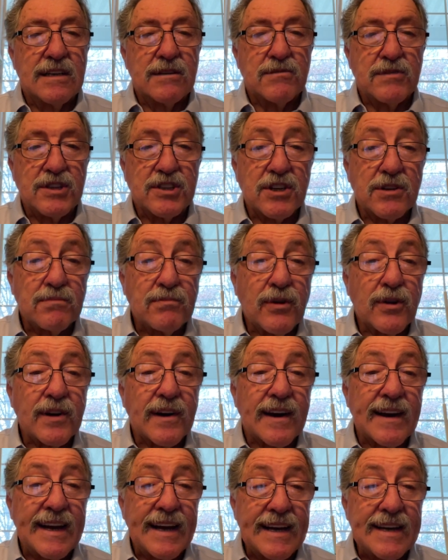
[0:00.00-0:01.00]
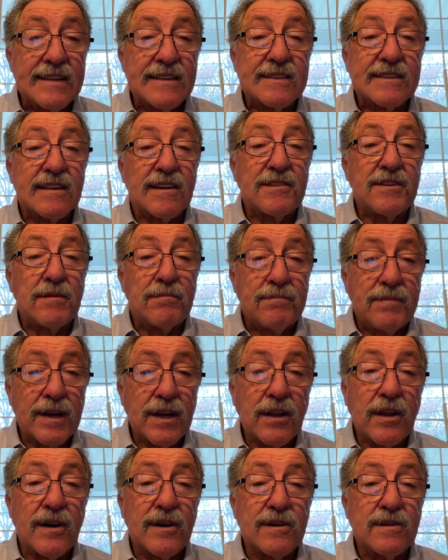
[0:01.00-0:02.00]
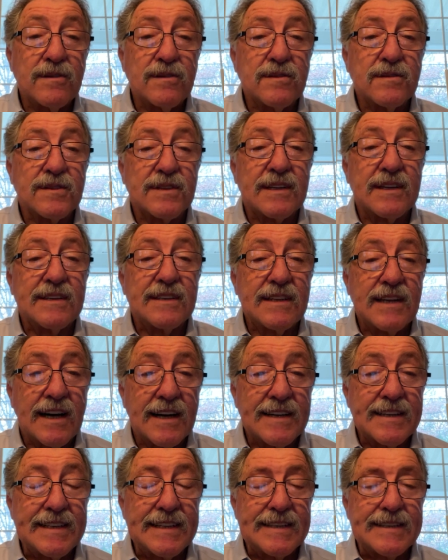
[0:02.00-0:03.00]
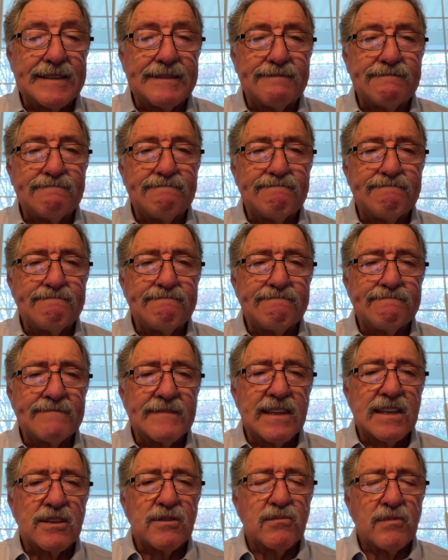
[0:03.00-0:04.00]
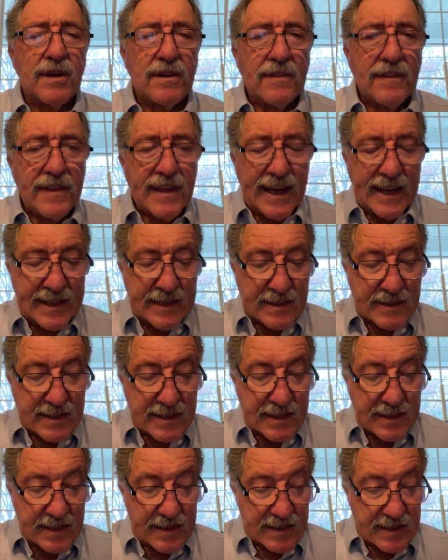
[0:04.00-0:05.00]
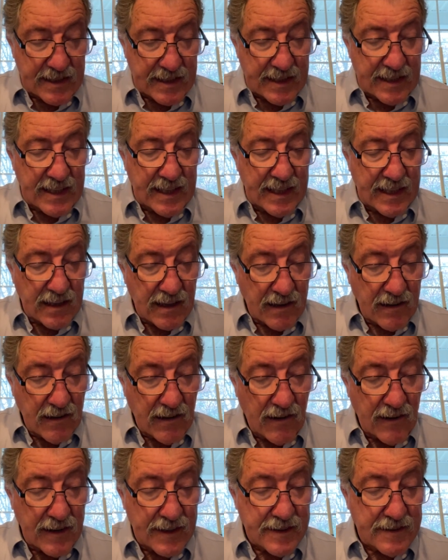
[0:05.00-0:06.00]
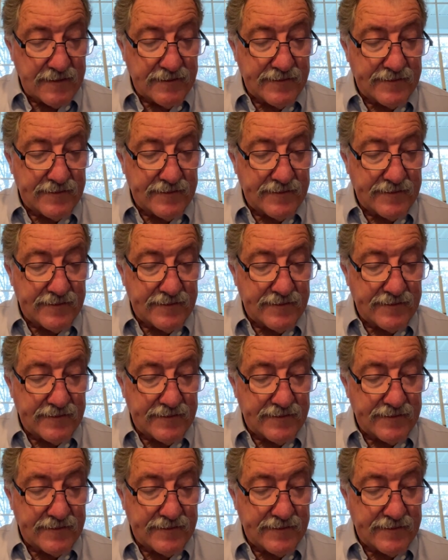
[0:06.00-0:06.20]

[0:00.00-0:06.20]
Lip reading: We should put our heads on the pillows at night with thanks in our heart.